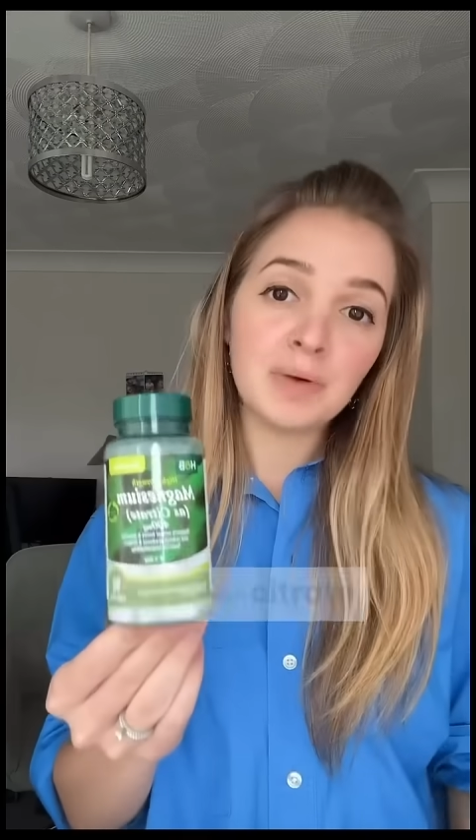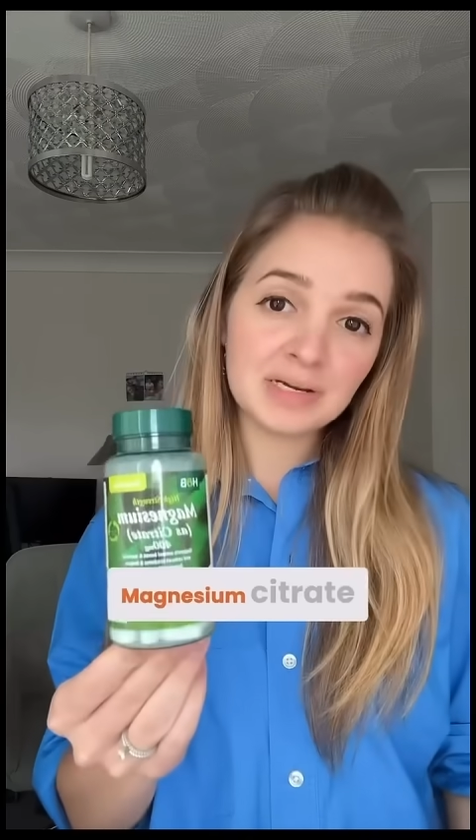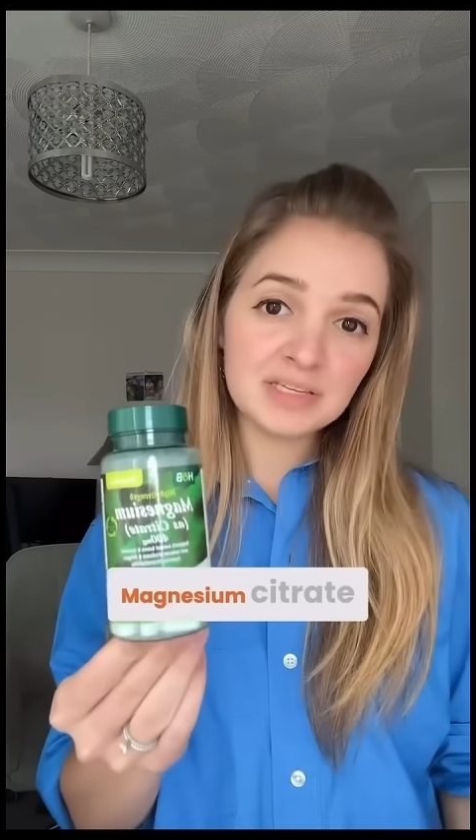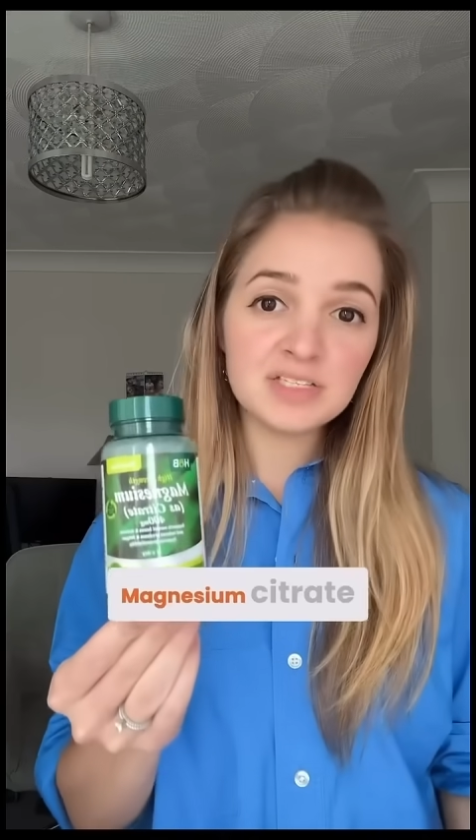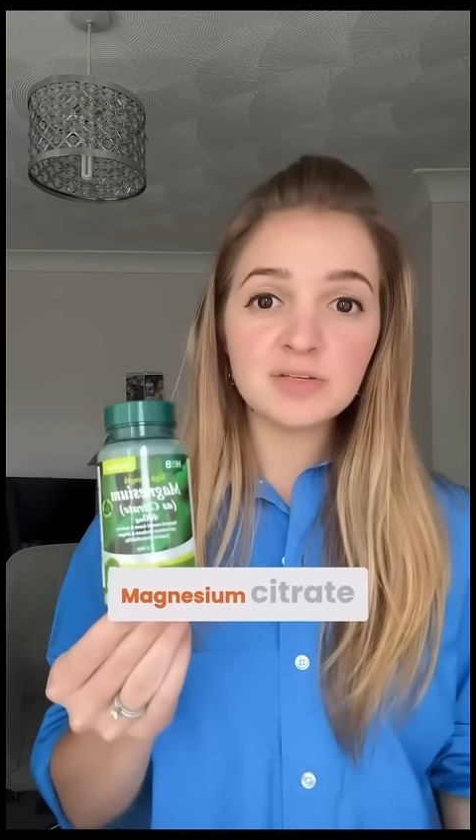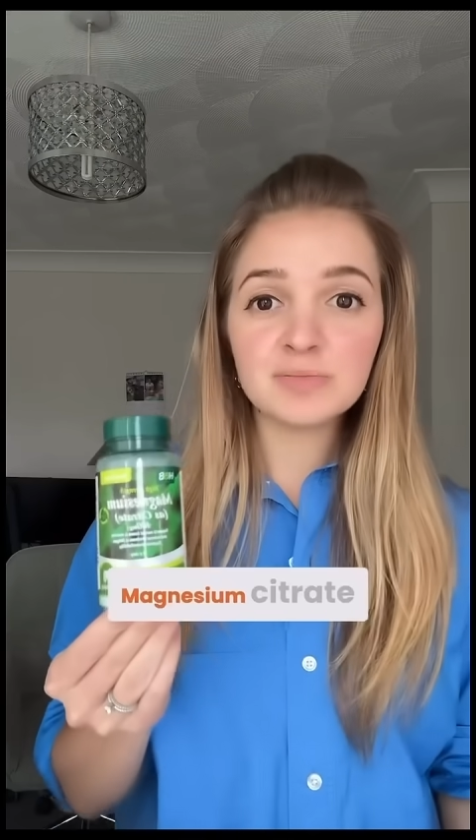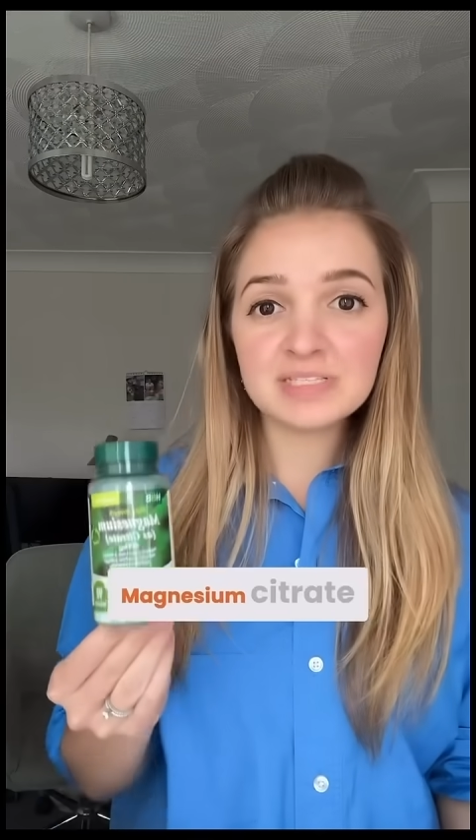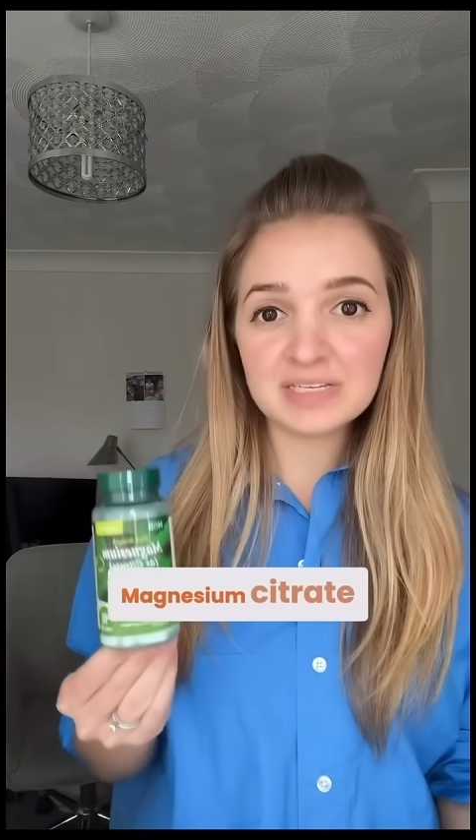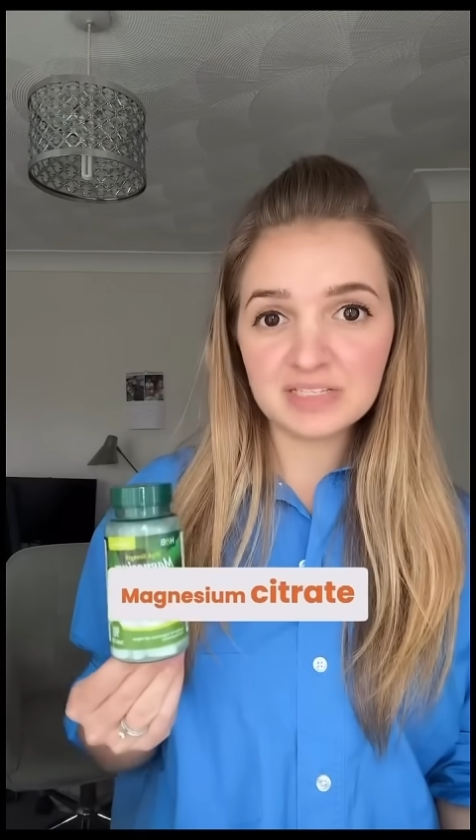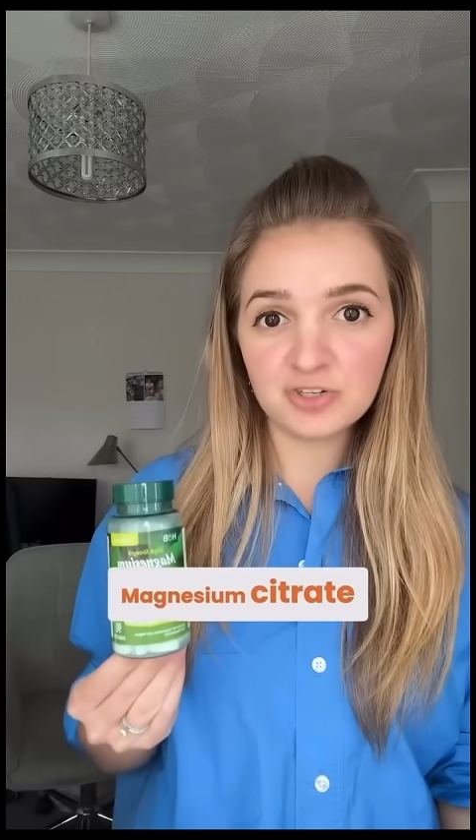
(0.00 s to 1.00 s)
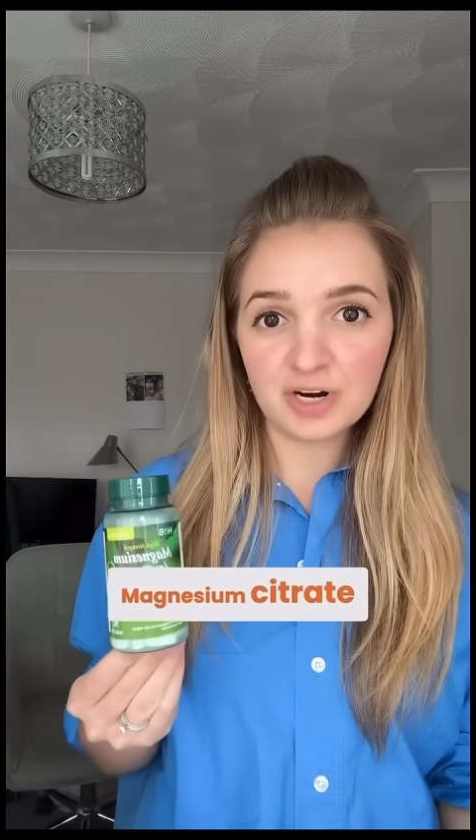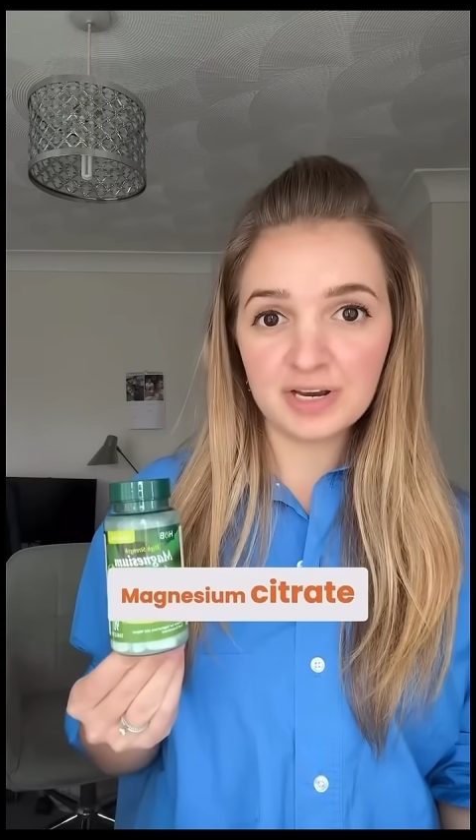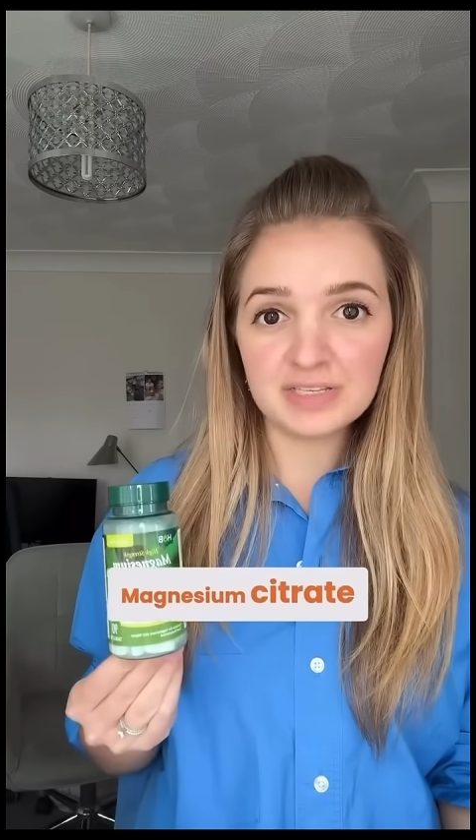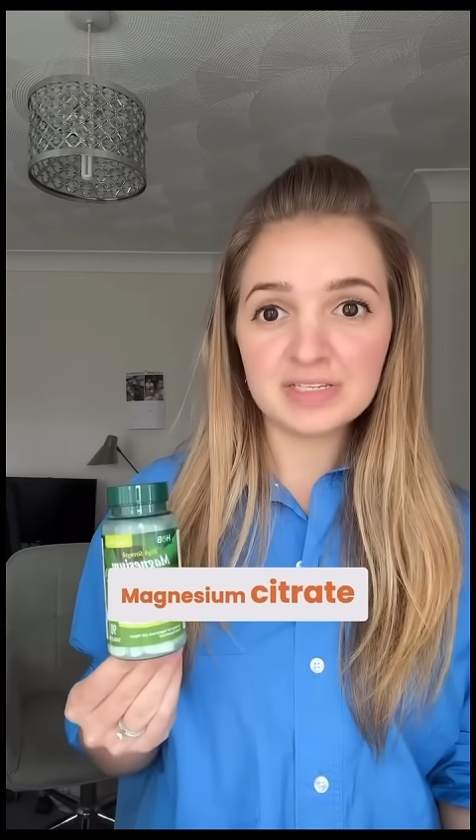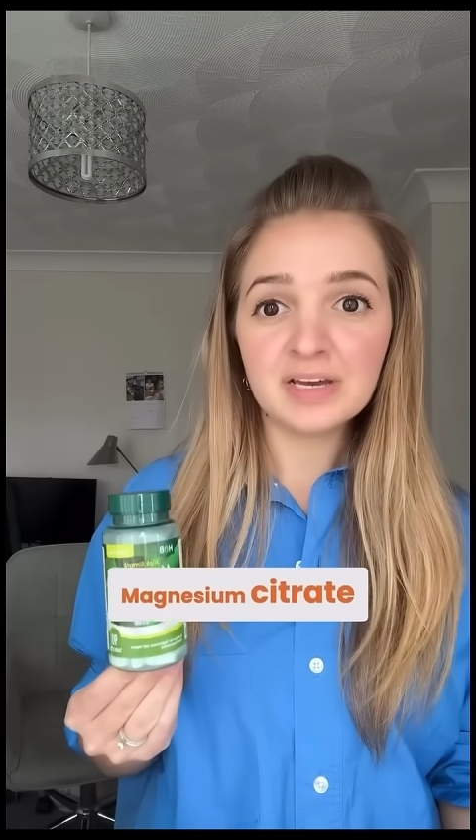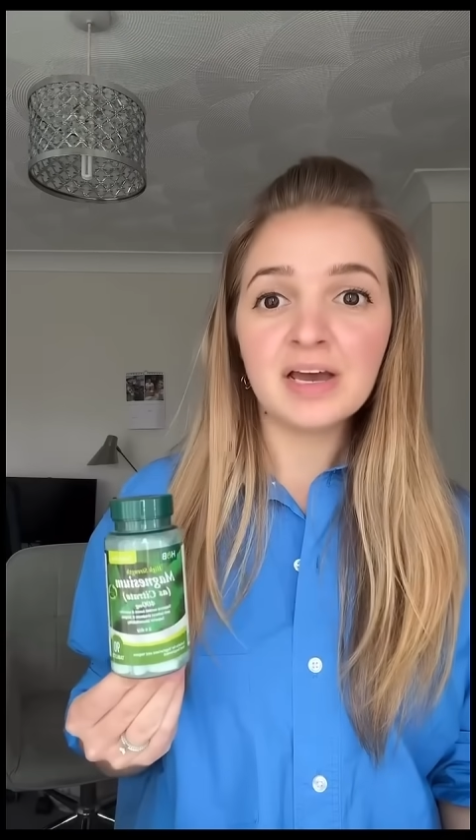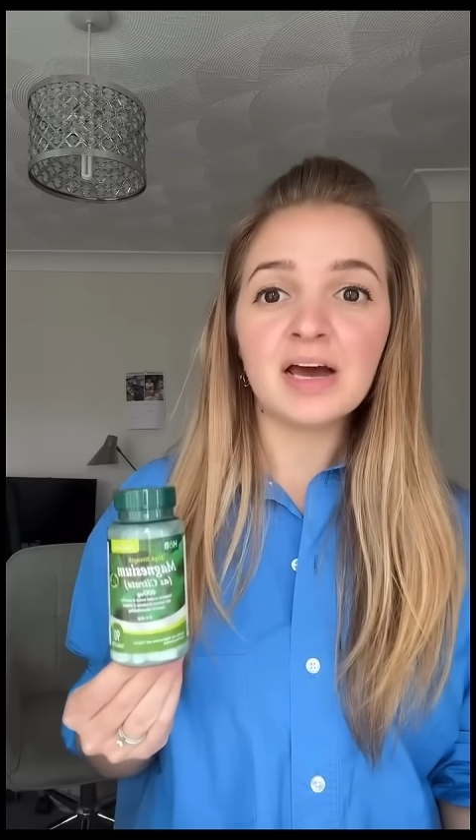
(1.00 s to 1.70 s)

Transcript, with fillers: Magnesium citrate